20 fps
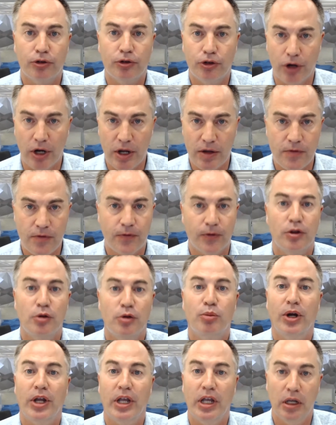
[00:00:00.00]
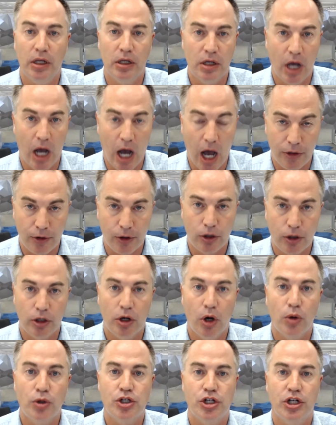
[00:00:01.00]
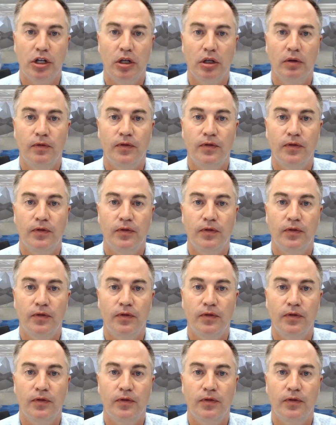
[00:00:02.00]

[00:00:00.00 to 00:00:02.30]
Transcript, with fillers: Gravy for the Brain, other coaching